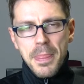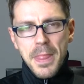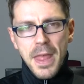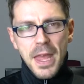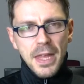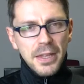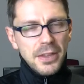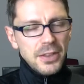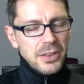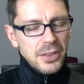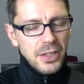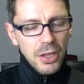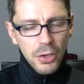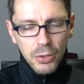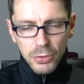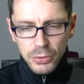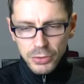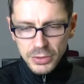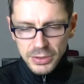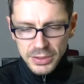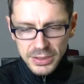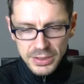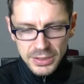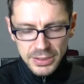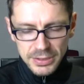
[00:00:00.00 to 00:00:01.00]
And
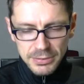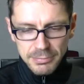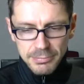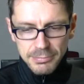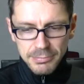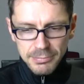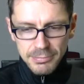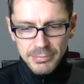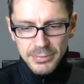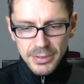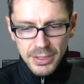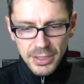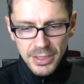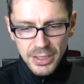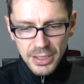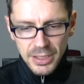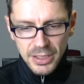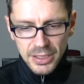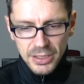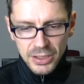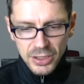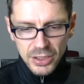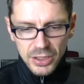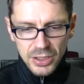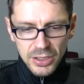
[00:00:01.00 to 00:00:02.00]
don't
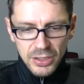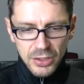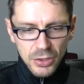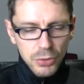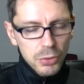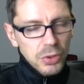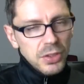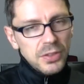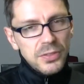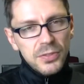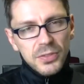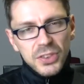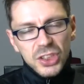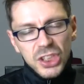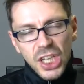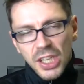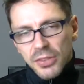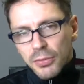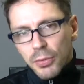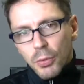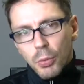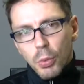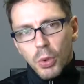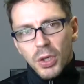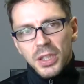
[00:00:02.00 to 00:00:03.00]
do it
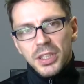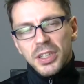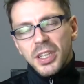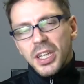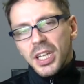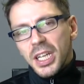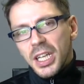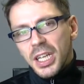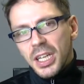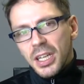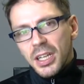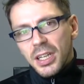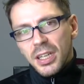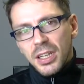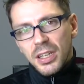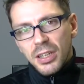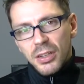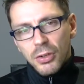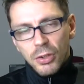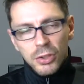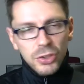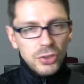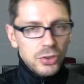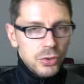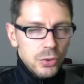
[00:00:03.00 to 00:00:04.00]
just for one day
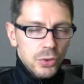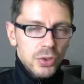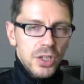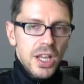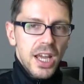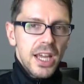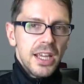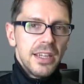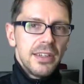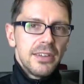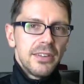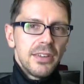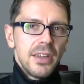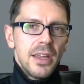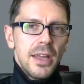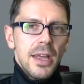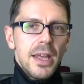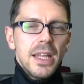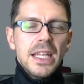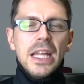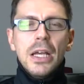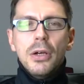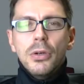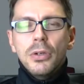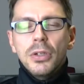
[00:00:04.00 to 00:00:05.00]
or 2 days.
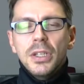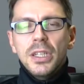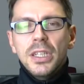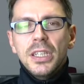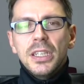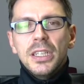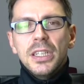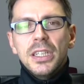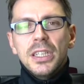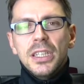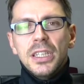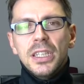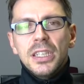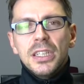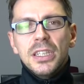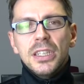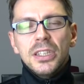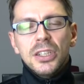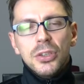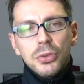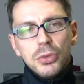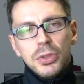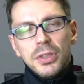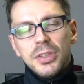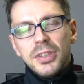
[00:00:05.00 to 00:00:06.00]
No,
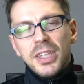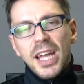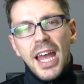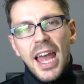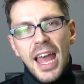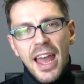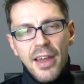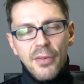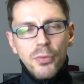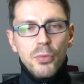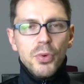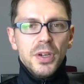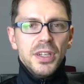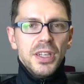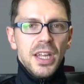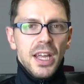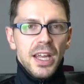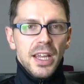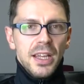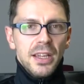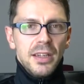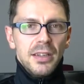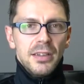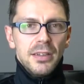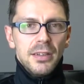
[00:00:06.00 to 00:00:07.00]
do it every
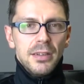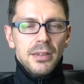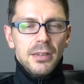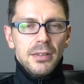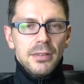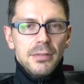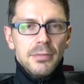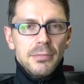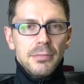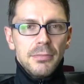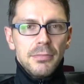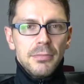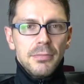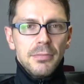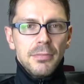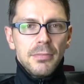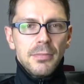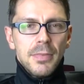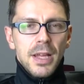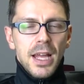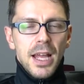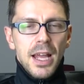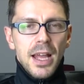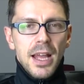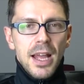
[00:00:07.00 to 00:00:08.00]
day.
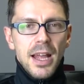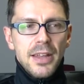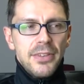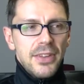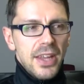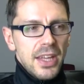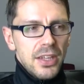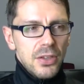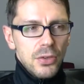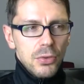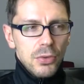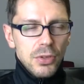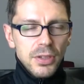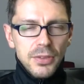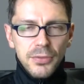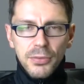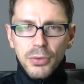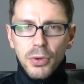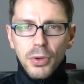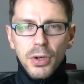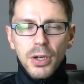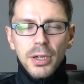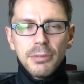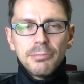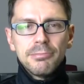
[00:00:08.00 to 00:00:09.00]
And then do it
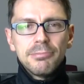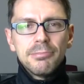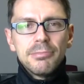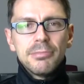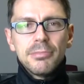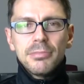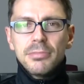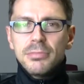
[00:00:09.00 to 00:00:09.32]
for